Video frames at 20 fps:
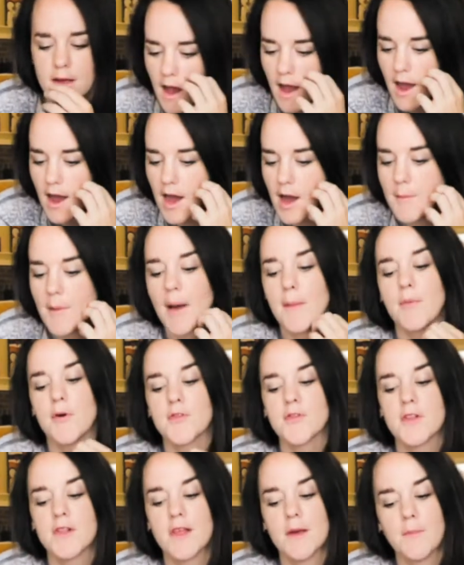I
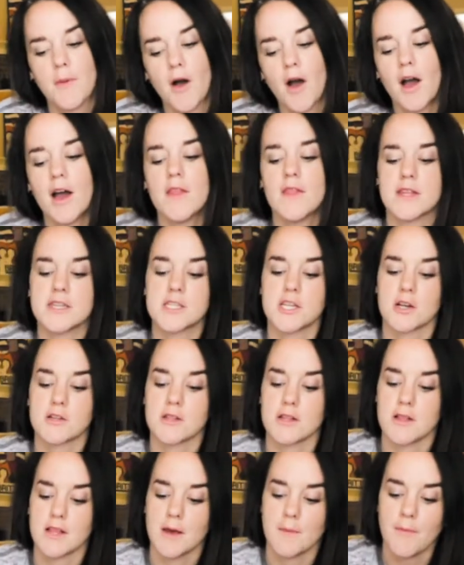put the lip on, then took
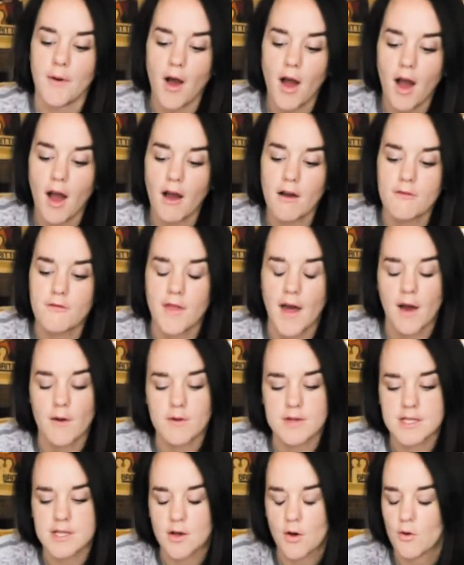the lip off. That
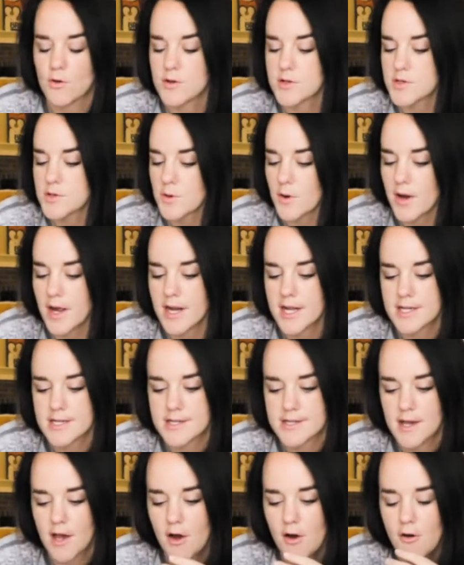was a whole story in
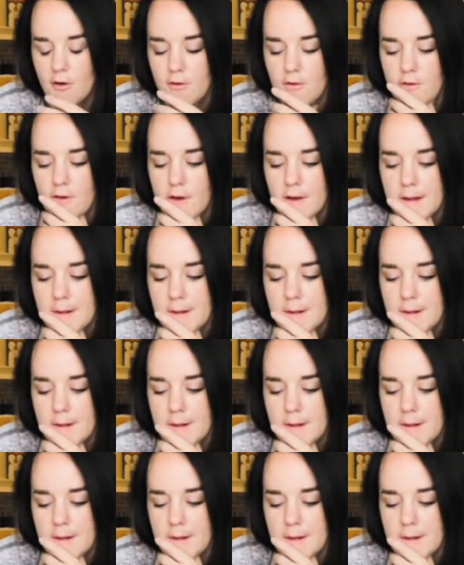itself.